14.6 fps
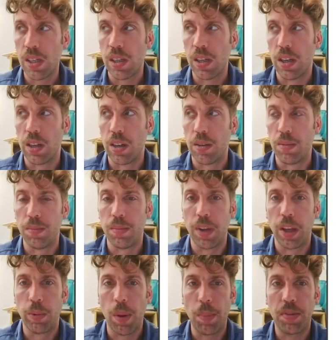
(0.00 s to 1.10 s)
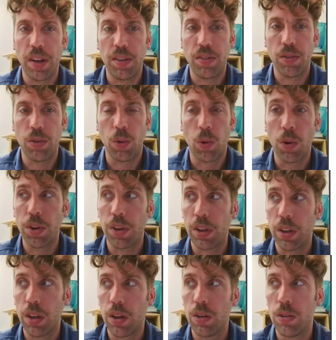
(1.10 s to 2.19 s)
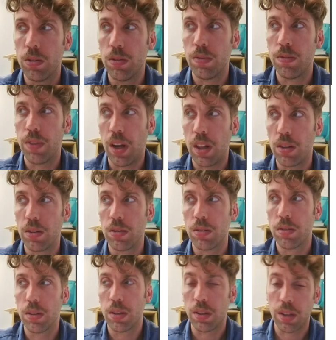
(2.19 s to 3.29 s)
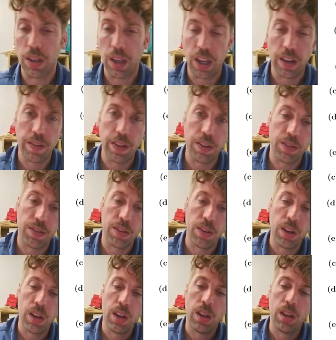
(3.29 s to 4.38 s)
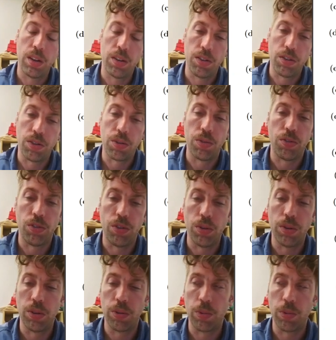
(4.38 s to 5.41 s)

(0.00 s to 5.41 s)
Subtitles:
a website, or you can go follow Canvas to student